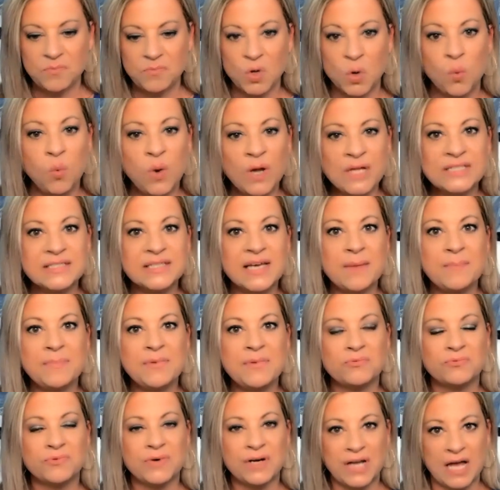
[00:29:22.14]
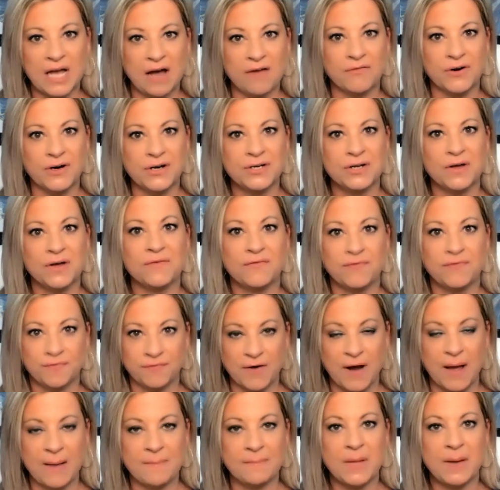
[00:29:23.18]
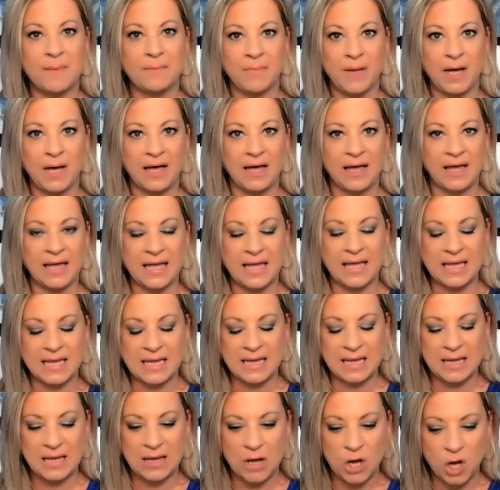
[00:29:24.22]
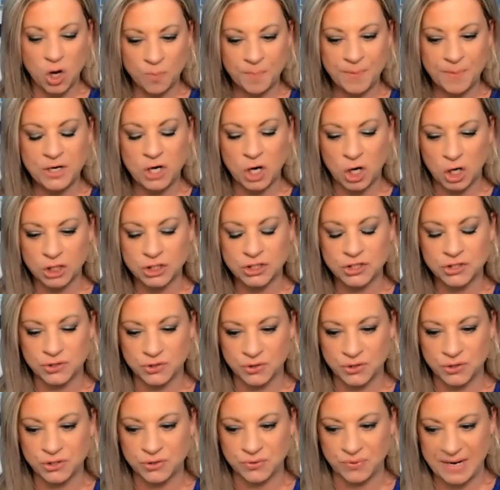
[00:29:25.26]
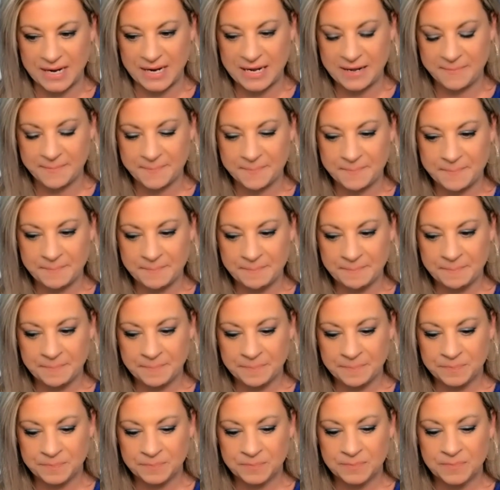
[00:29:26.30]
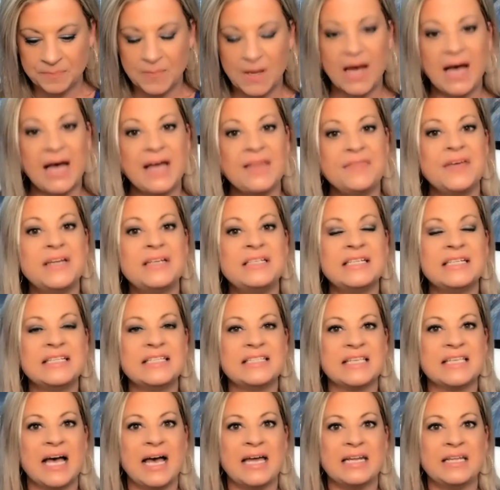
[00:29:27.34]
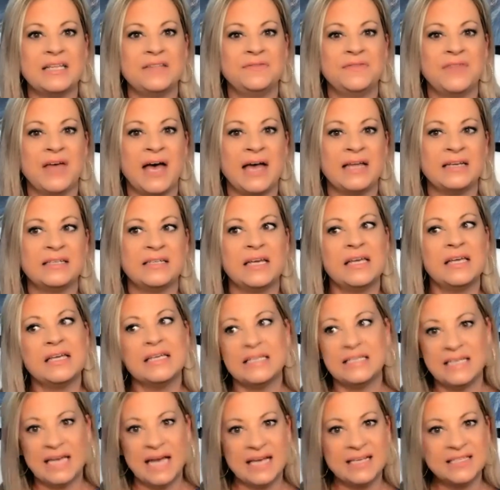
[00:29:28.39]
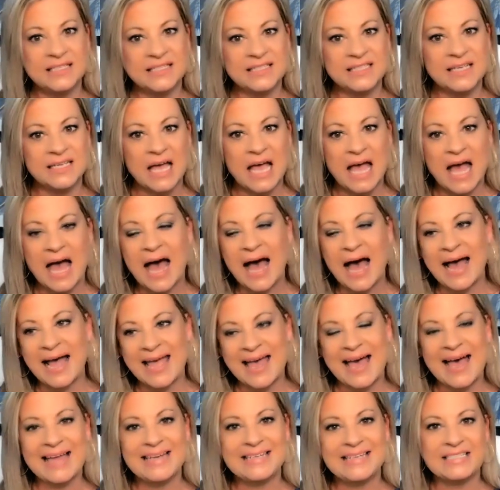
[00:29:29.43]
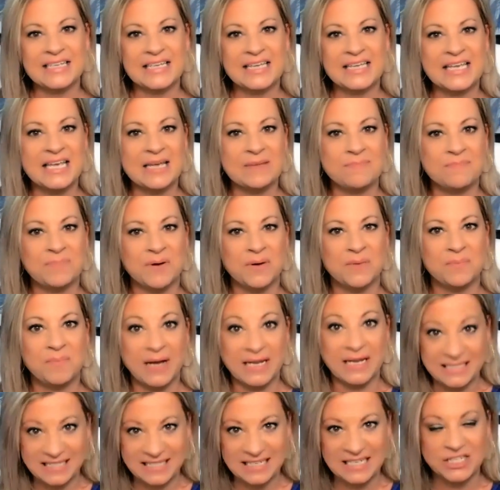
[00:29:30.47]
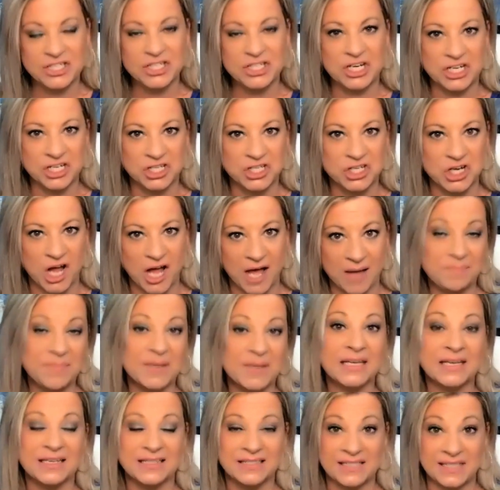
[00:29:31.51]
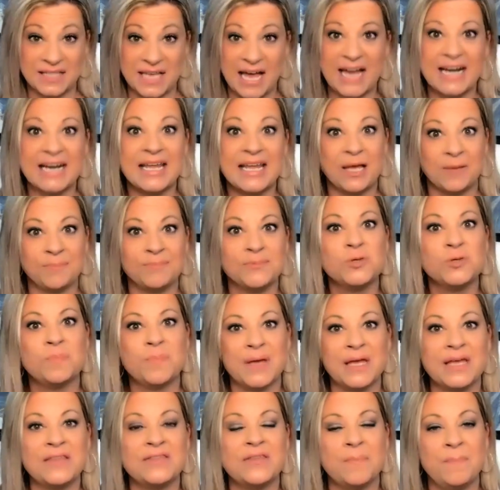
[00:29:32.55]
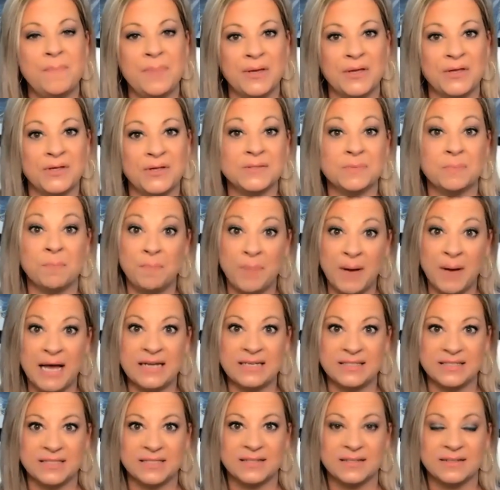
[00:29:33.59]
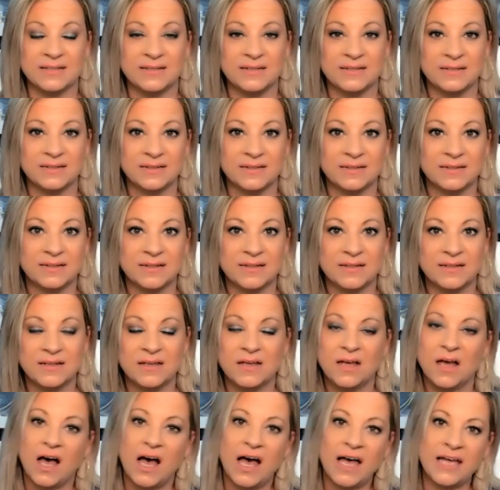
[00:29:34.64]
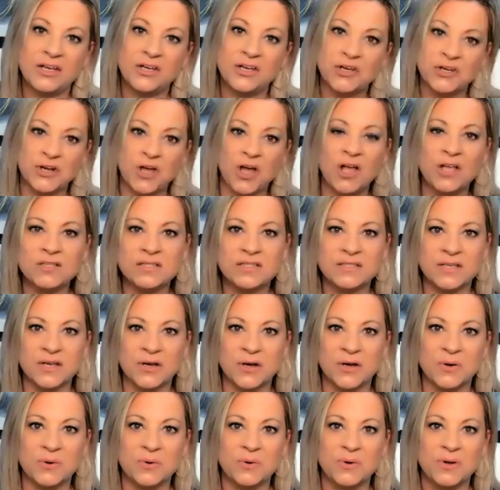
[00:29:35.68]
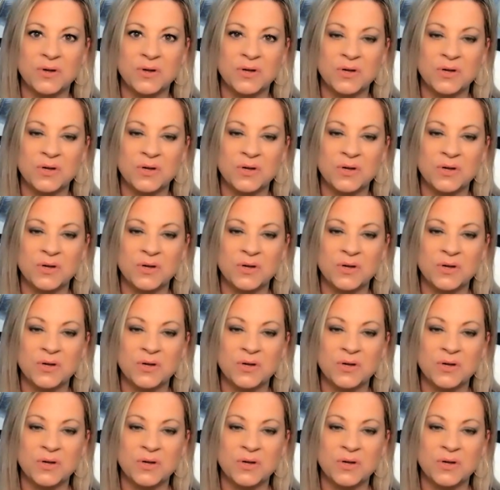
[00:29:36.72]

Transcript: once I've recovered from my open heart surgery, I then decided that, yes, I had to keep my teaching job because that helped to pay the bills, but I could also